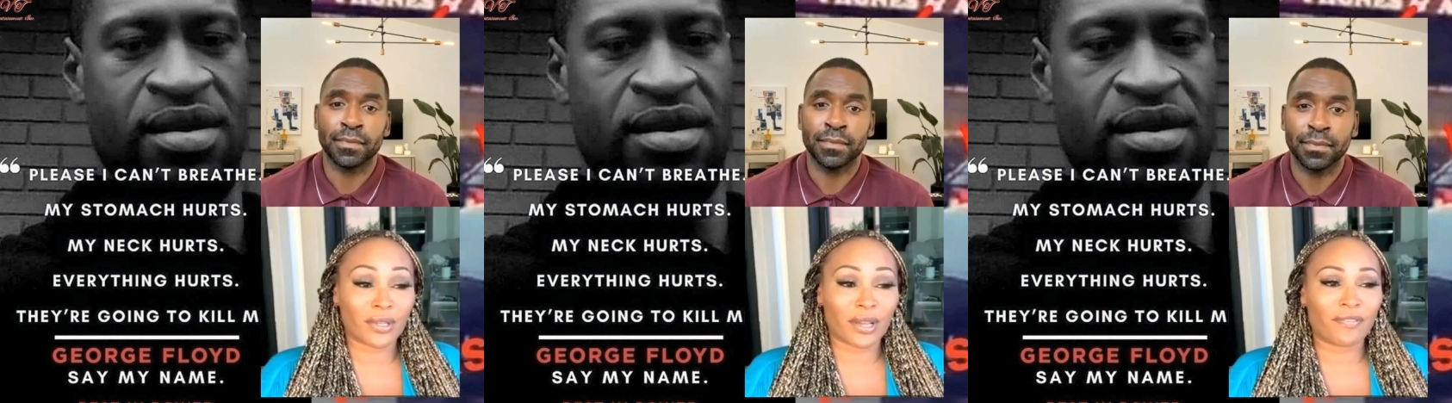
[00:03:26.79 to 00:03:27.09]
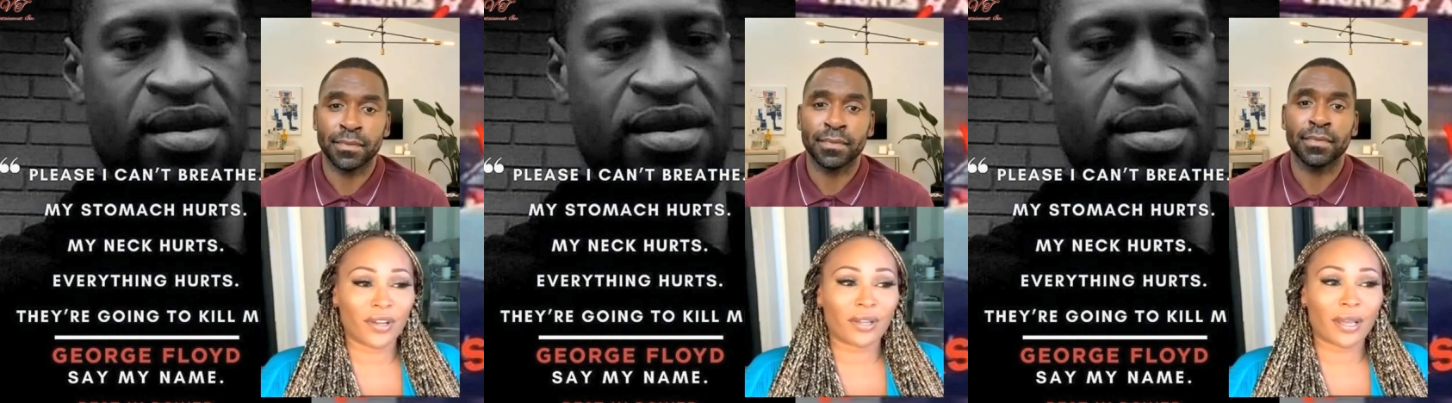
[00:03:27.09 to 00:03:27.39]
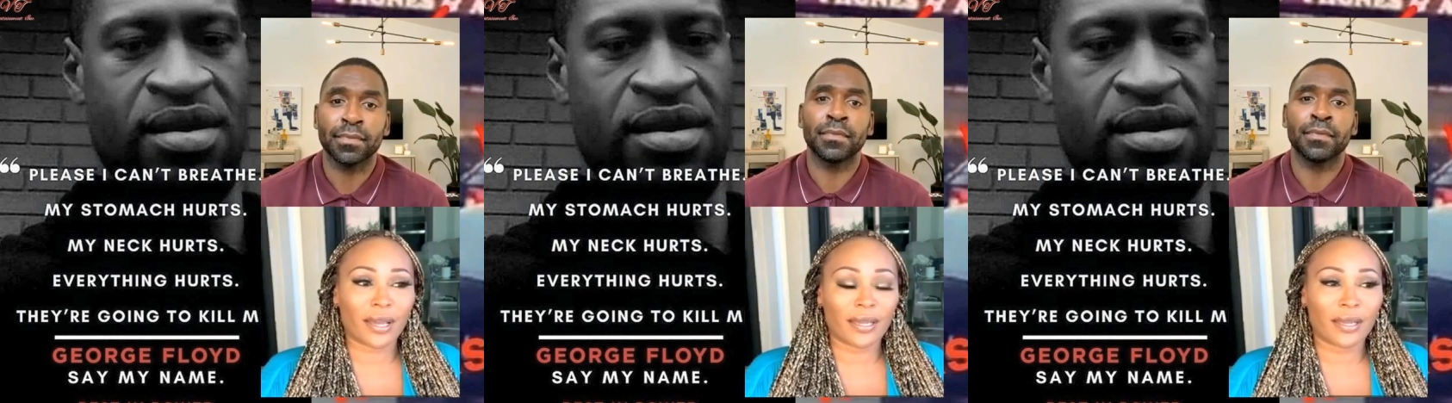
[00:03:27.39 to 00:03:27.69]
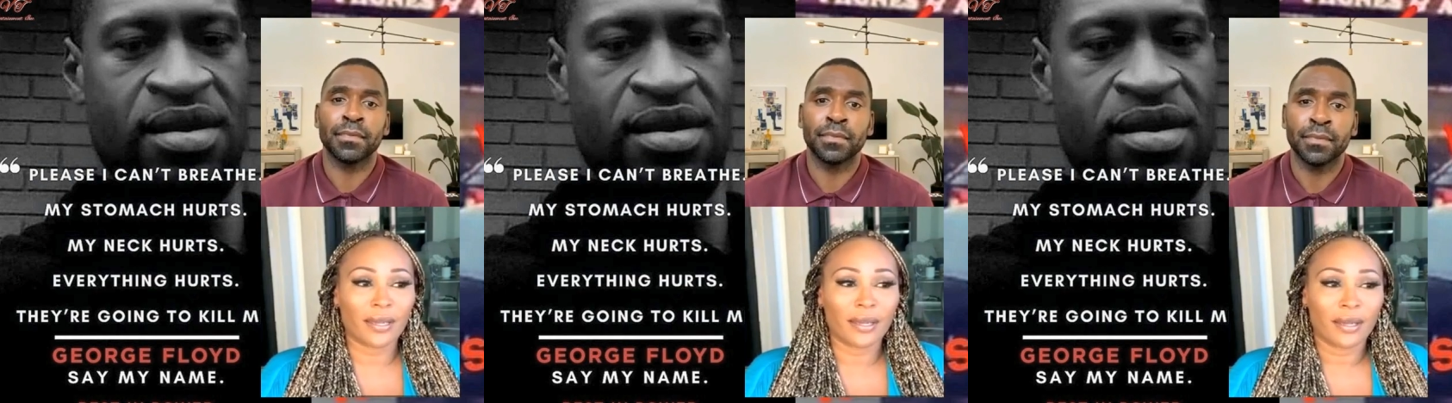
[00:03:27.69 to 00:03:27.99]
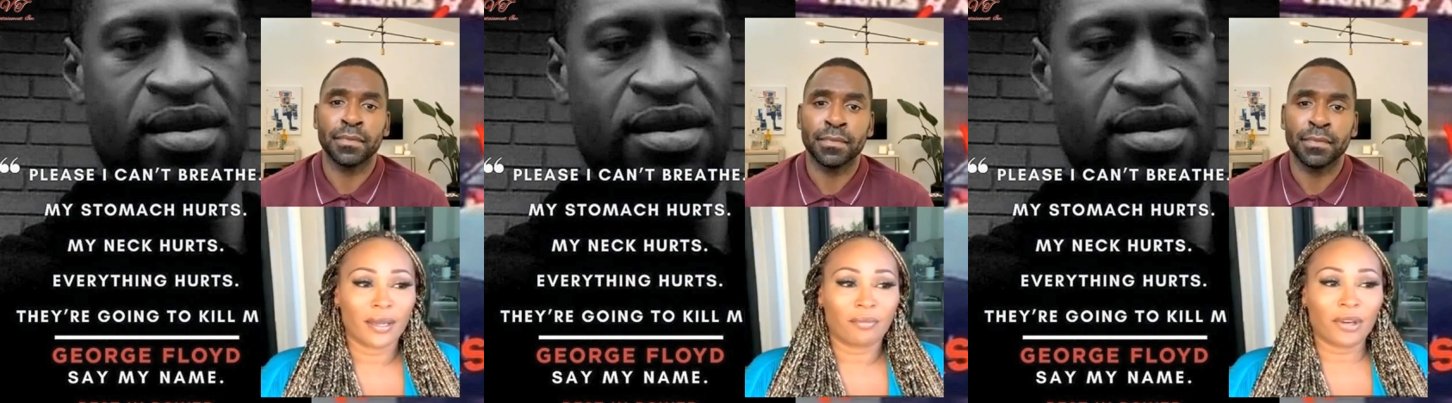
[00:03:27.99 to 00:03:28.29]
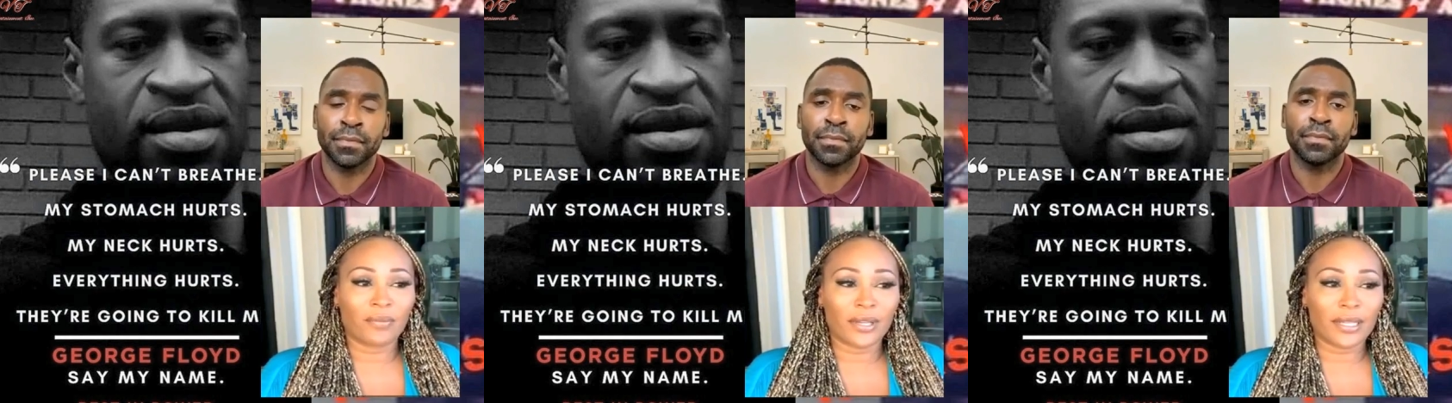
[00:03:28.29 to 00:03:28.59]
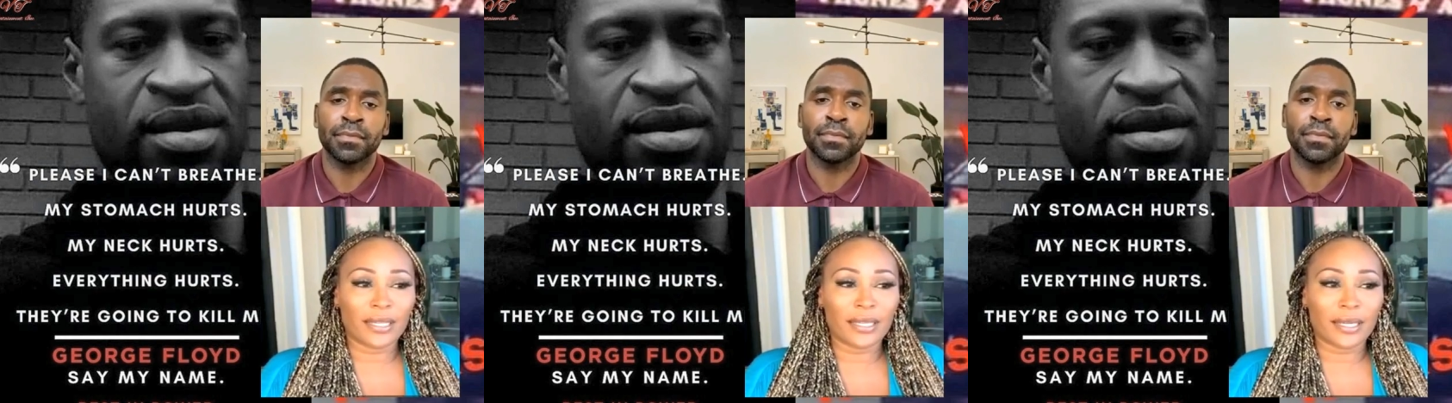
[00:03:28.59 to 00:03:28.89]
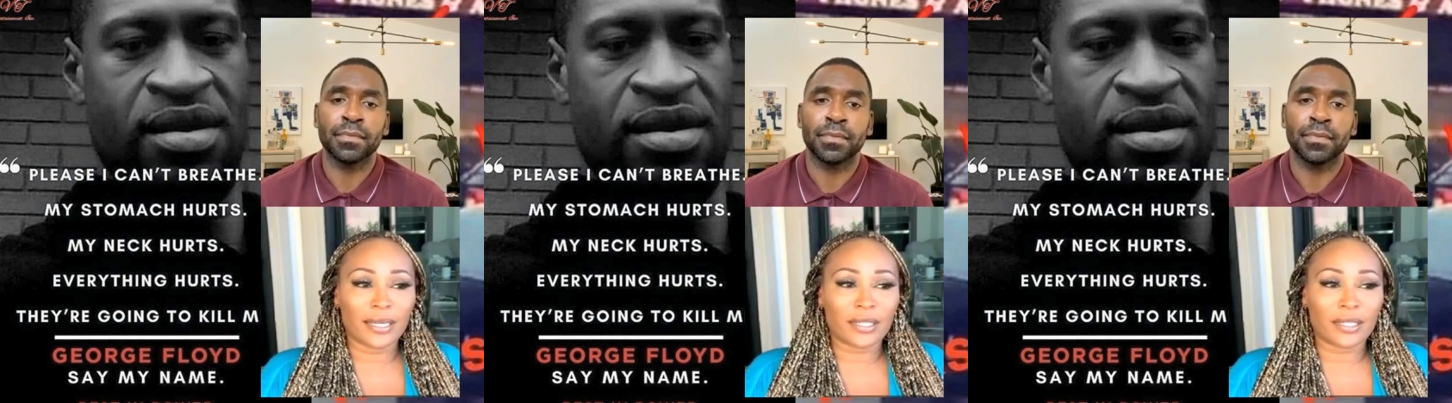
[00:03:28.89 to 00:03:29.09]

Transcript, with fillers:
Speaker 1: I felt like we really needed